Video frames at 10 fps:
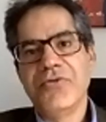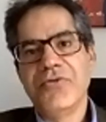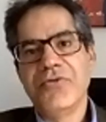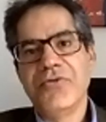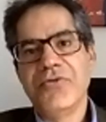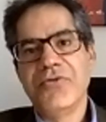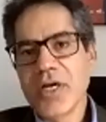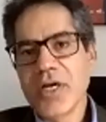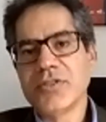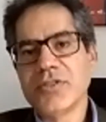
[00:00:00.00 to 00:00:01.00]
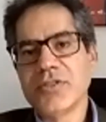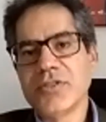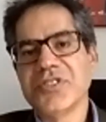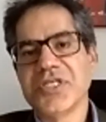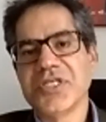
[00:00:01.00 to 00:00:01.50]
look at some of the
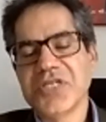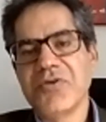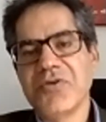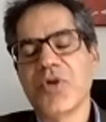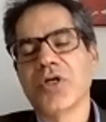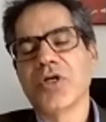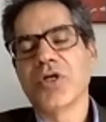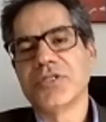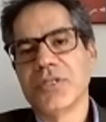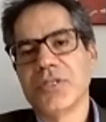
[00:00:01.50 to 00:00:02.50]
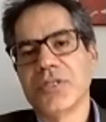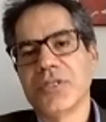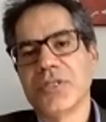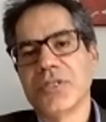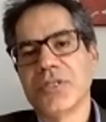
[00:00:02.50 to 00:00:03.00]
successful products
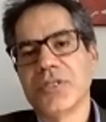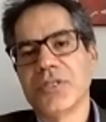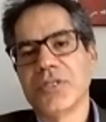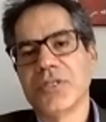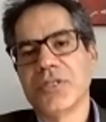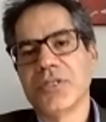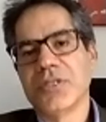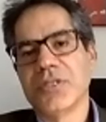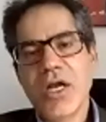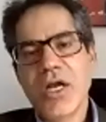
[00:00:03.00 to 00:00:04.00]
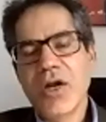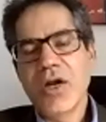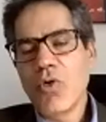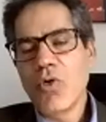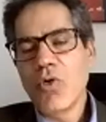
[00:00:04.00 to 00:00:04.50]
these days, they're all
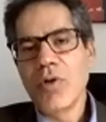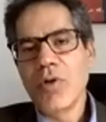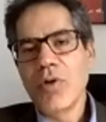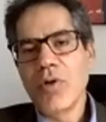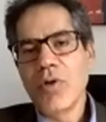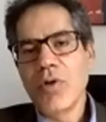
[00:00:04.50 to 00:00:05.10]
based on